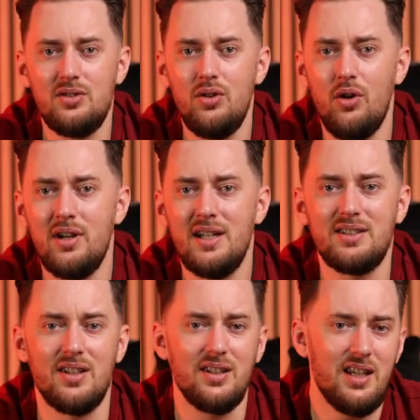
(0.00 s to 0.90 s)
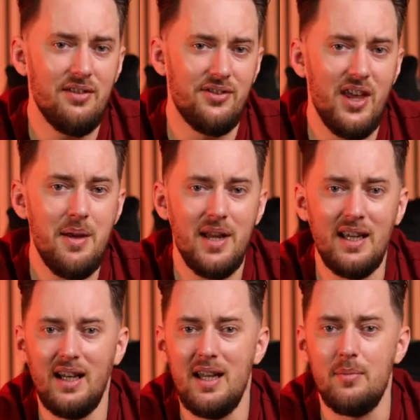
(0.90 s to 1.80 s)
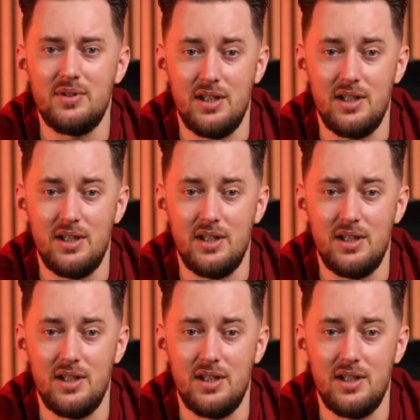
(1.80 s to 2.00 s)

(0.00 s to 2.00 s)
stories that give them a glimpse